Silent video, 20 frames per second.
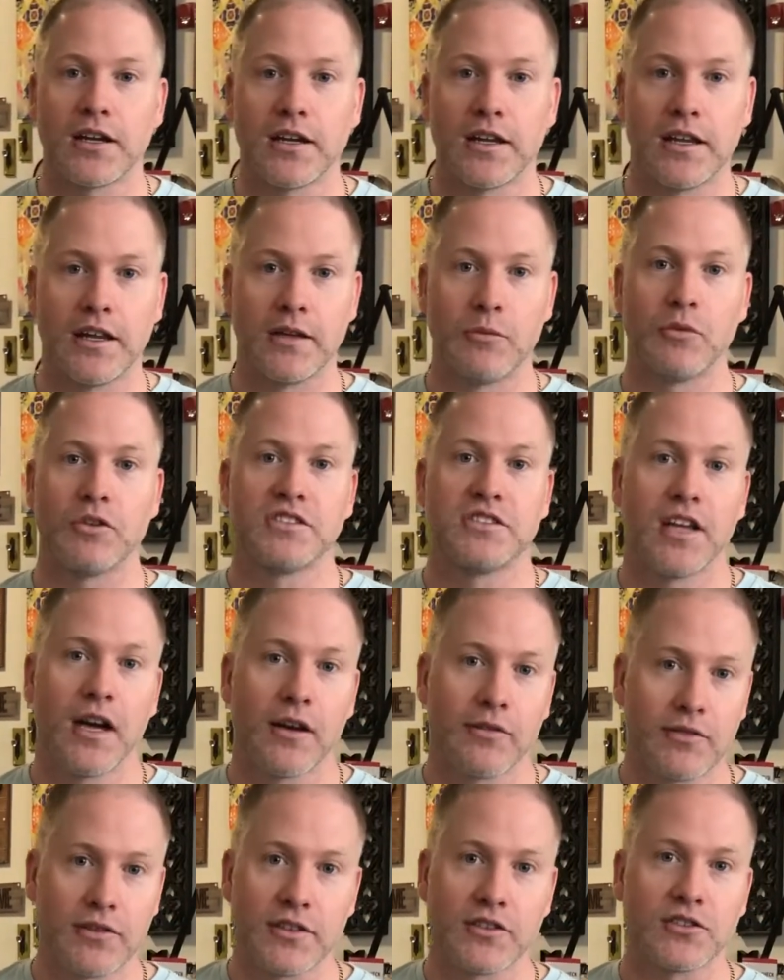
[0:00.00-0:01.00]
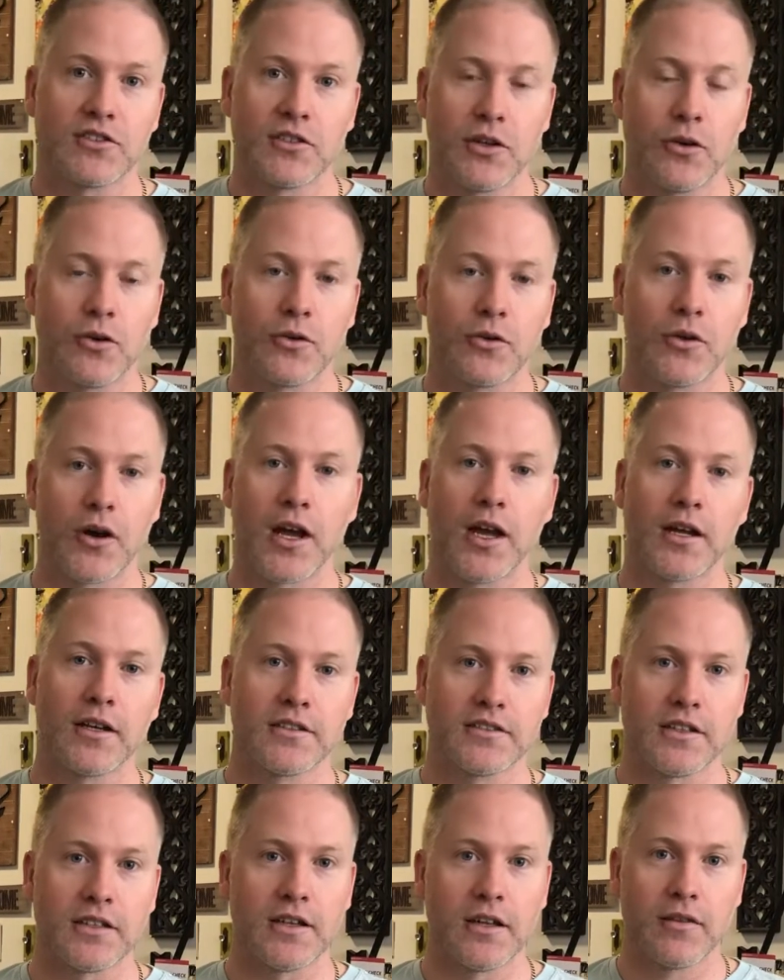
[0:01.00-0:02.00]
It will definitely slow graying
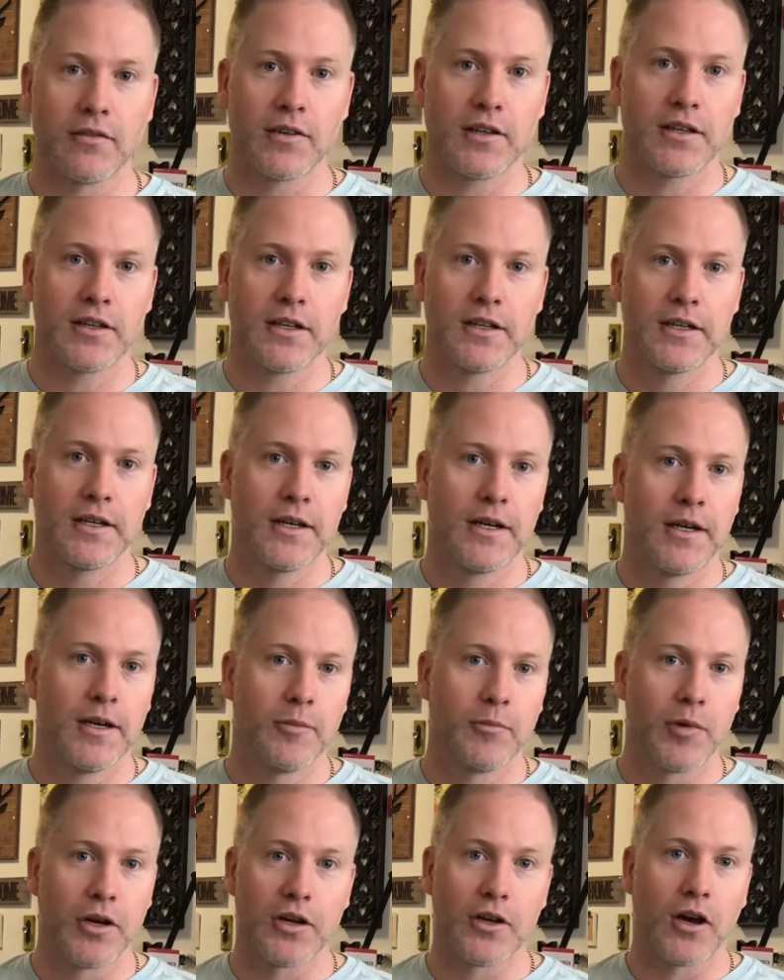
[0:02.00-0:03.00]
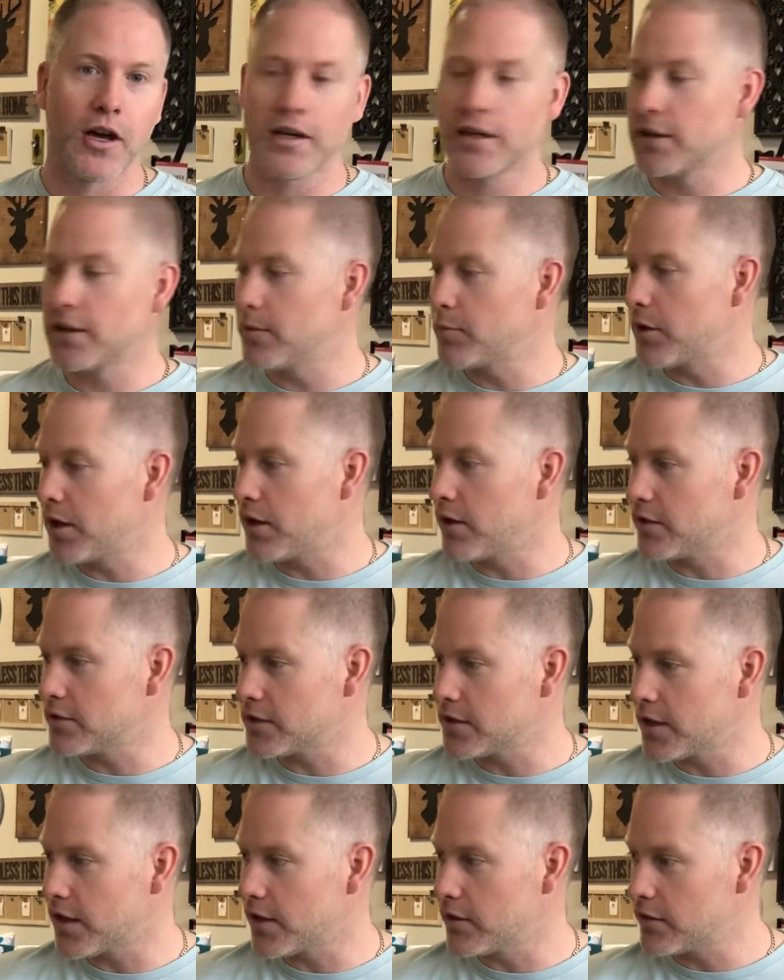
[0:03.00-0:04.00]
significantly, but not eliminate
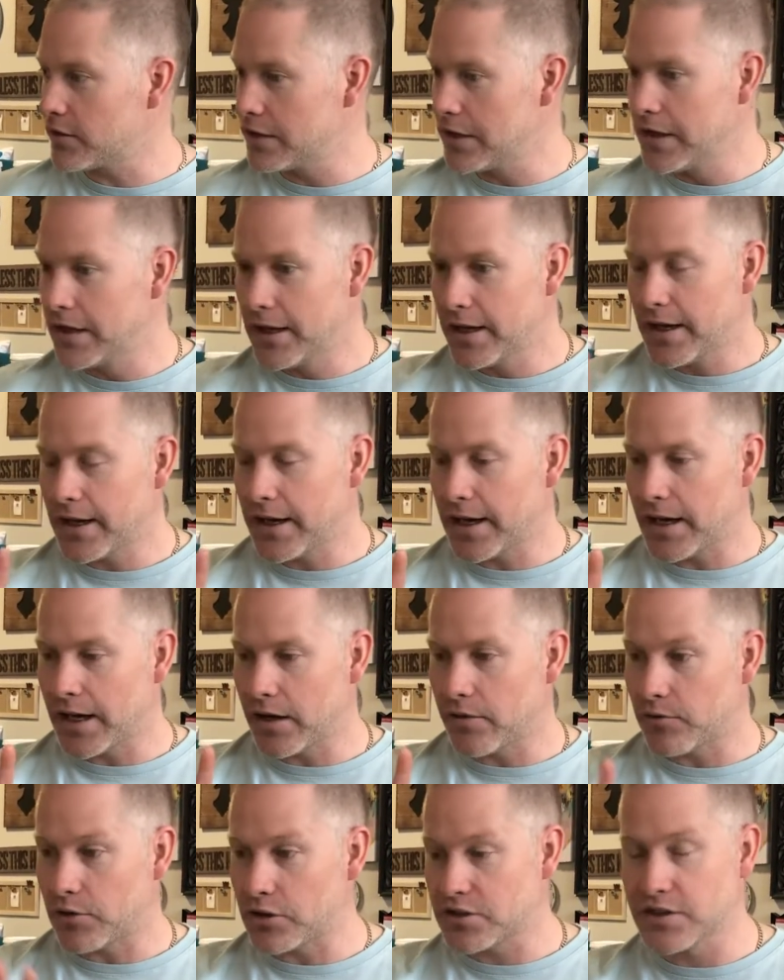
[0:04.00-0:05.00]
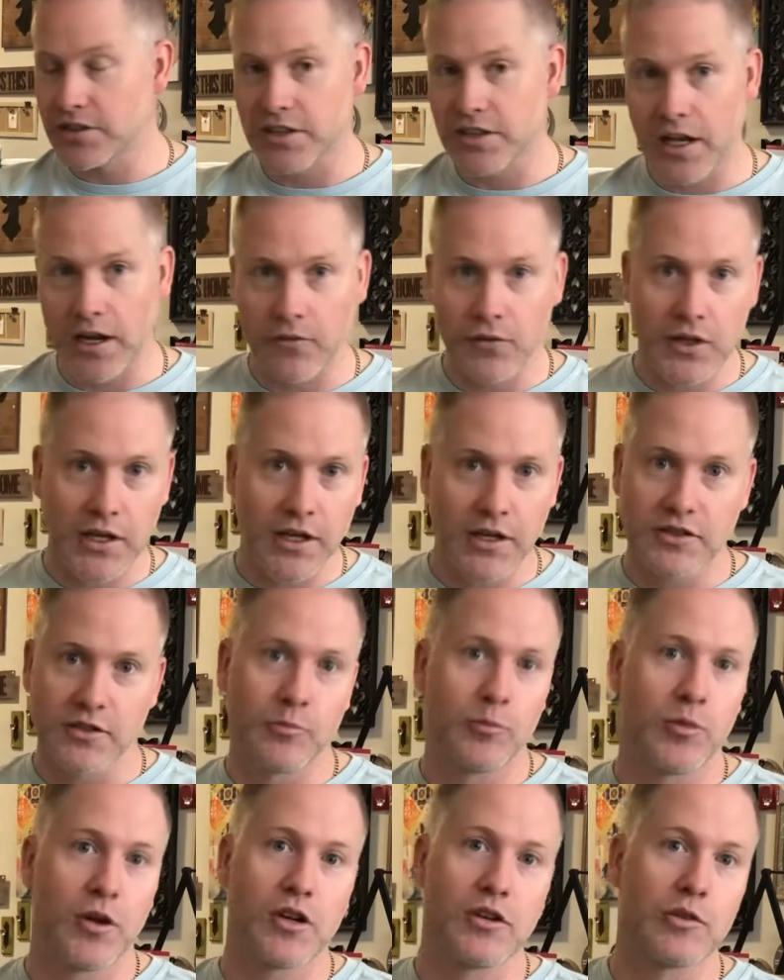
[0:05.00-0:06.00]
altogether, versus everything else
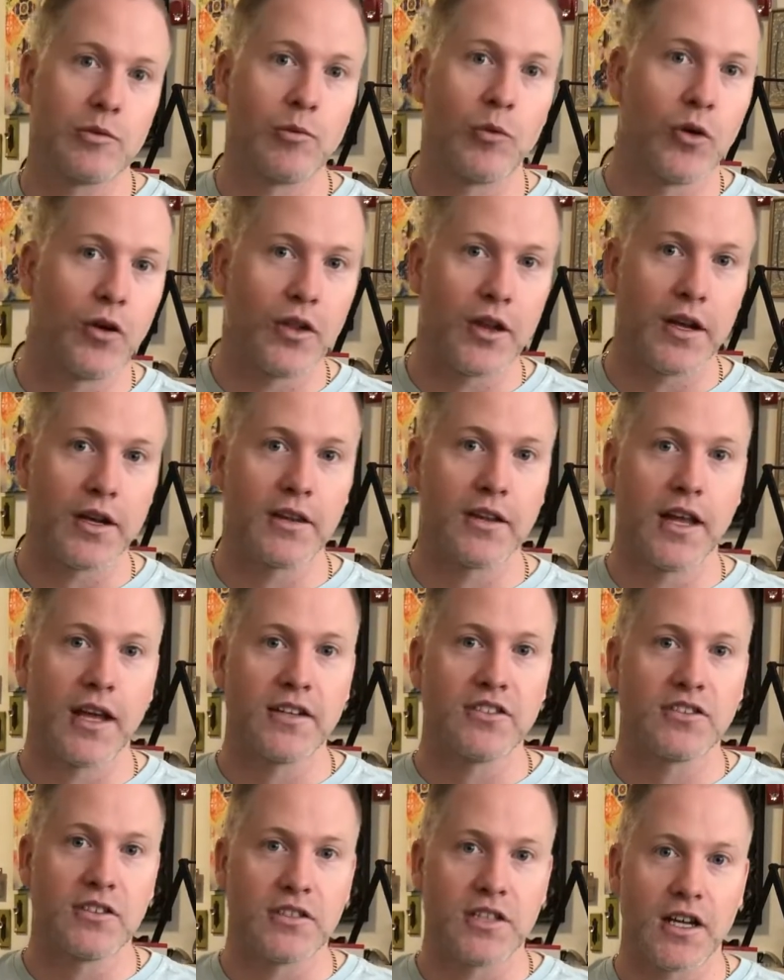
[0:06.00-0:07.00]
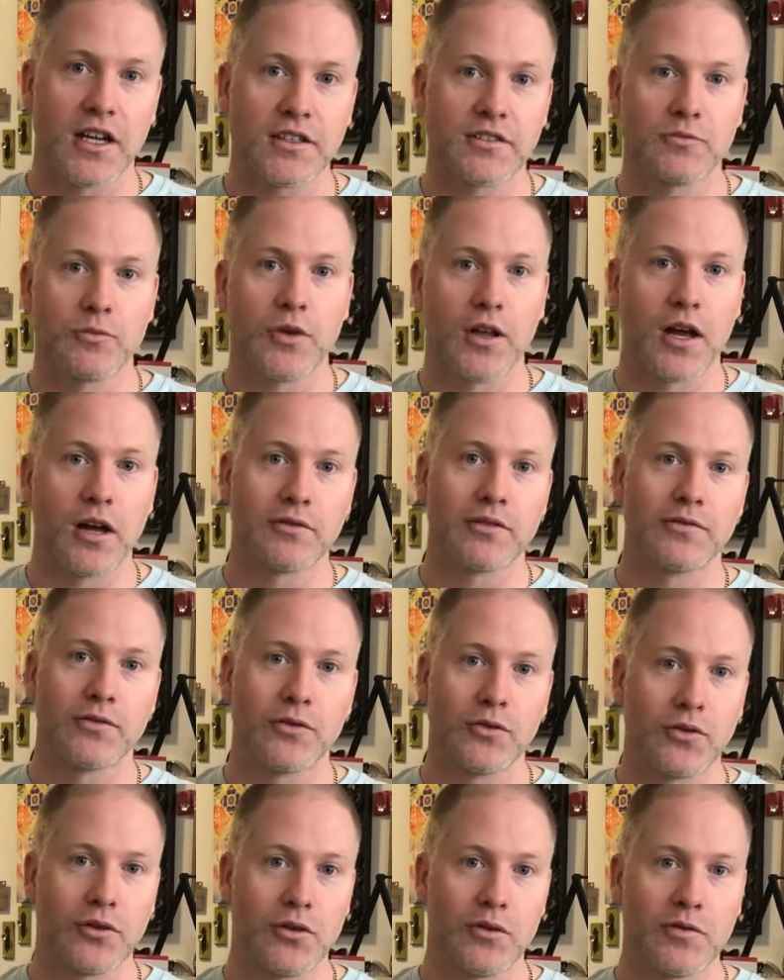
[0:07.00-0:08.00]
in Benjamin Moore that they suggest will have a
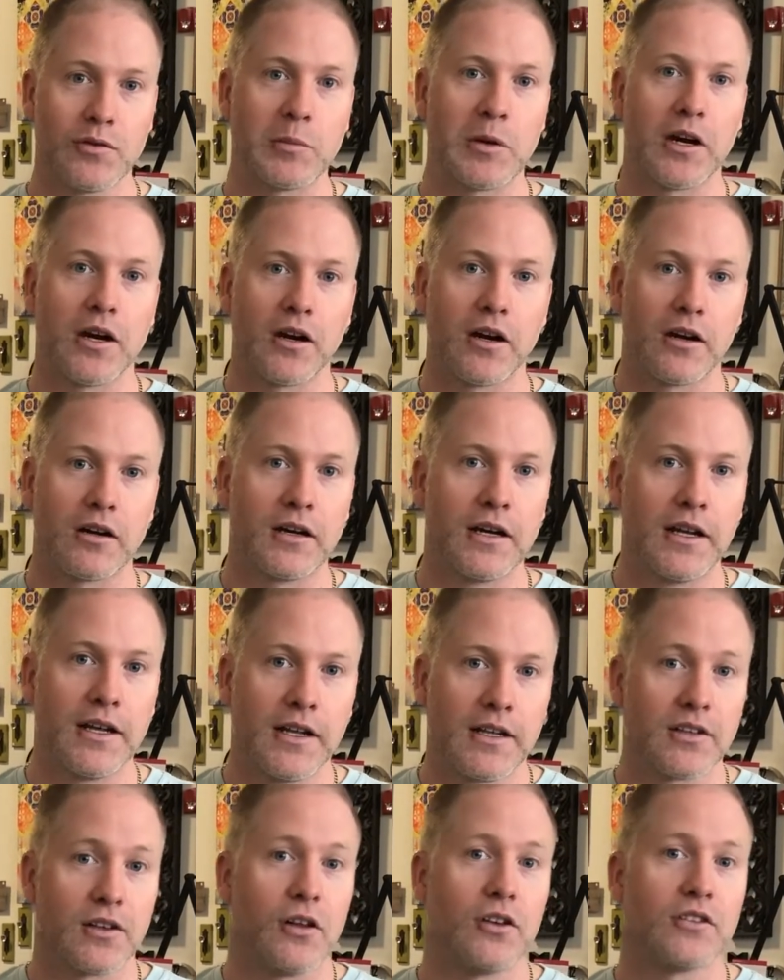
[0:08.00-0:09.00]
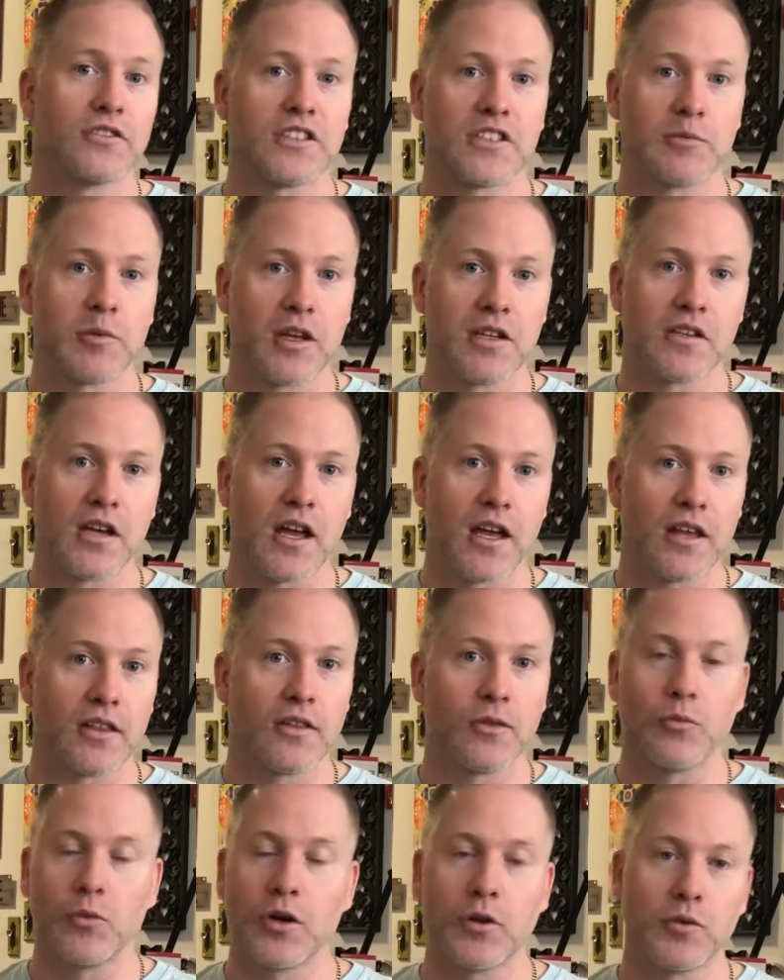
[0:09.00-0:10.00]
full UV barrier. As long as it's maintained, the
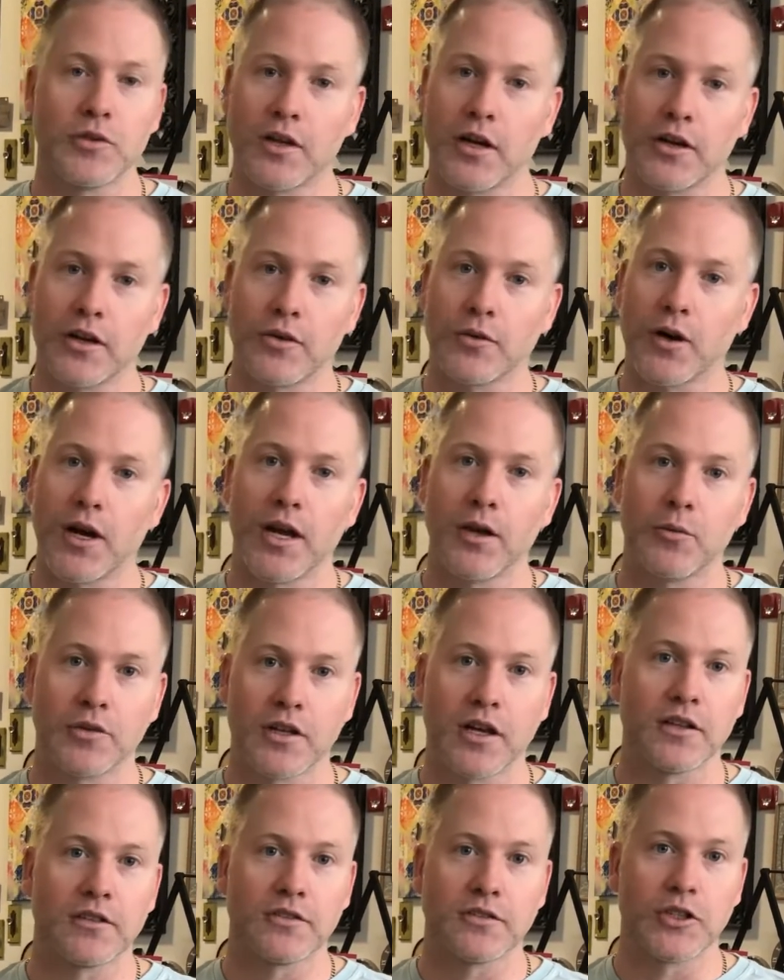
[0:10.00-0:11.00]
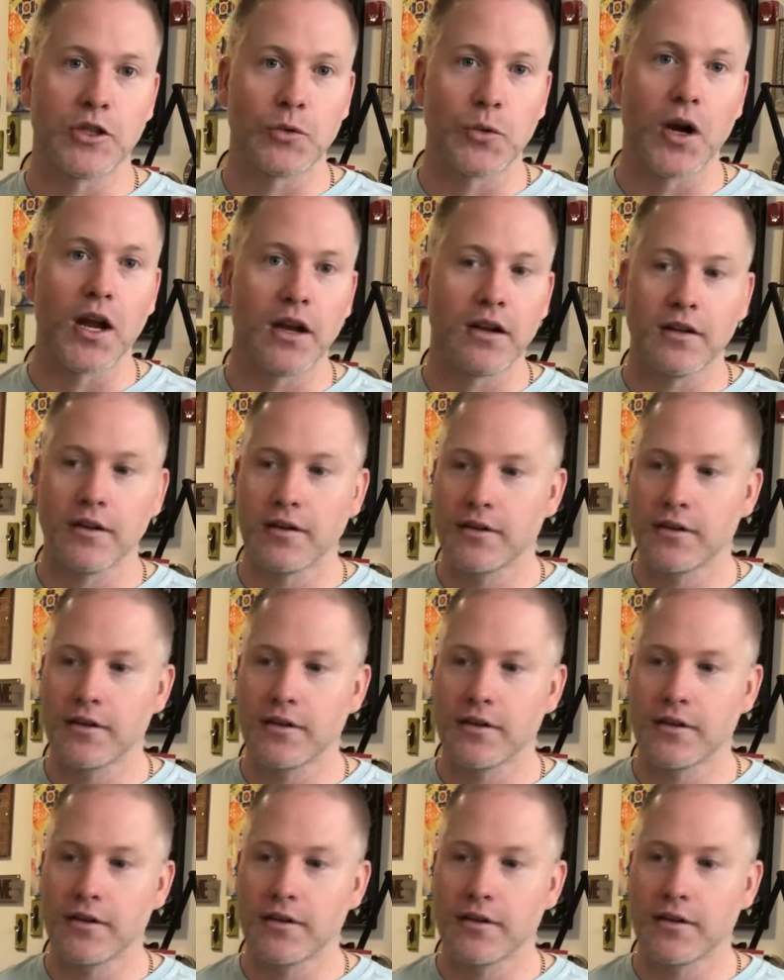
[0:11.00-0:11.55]
wood will not gray, will not degrade